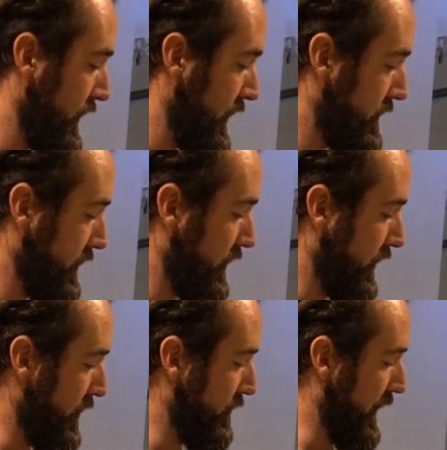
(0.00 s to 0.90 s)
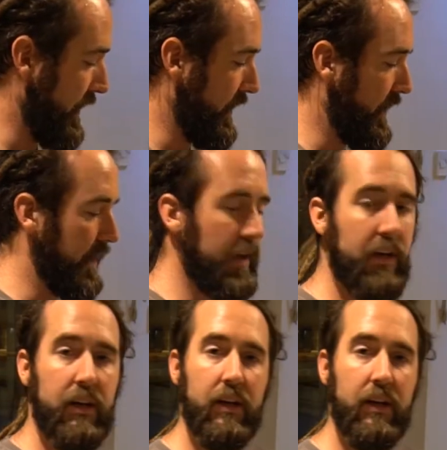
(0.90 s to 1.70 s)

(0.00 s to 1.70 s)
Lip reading: isn't going to go back in here